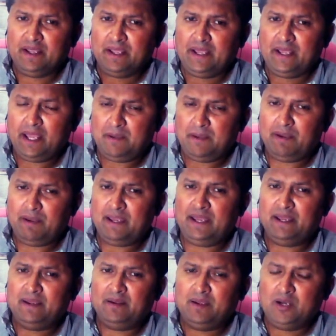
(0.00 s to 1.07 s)
have
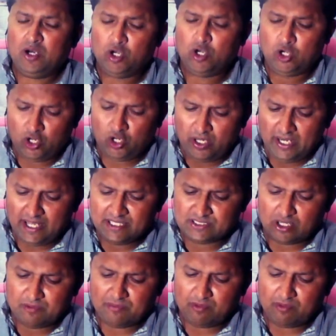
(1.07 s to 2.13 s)
a knowledge
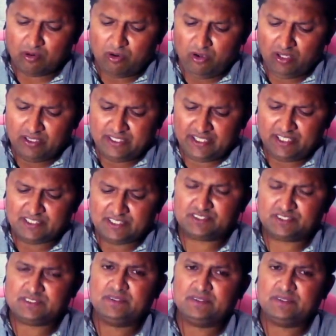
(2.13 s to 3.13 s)
of all these